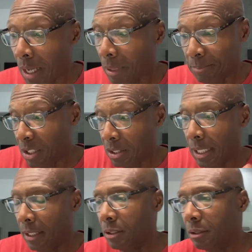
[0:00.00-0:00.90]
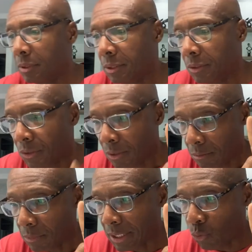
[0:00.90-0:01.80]
I'm just telling you.
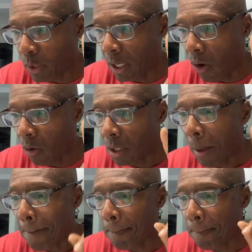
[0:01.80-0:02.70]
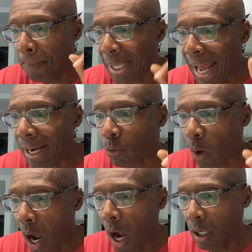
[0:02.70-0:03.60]
Let's read on.
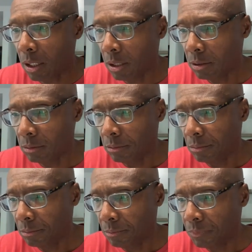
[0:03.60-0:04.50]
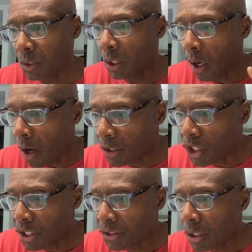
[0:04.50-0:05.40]
BlackRock, the
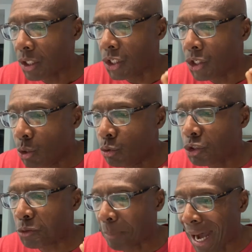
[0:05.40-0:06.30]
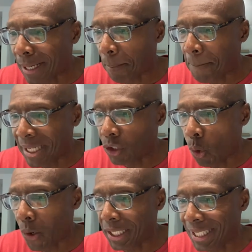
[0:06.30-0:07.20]
largest new spot
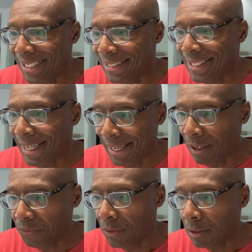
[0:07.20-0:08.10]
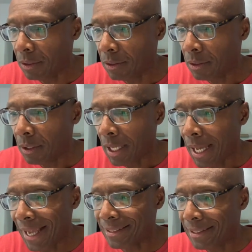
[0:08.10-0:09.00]
Bitcoin ETF,
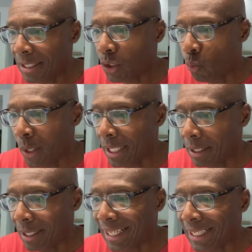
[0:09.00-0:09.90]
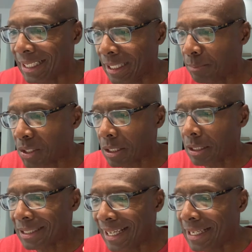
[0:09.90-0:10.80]
has this week
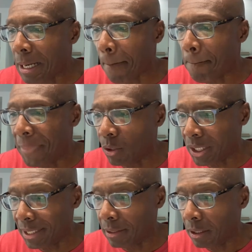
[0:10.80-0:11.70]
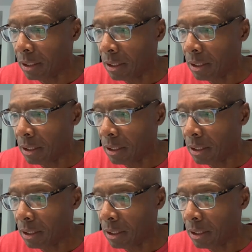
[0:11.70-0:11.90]
eclipsed $10 billion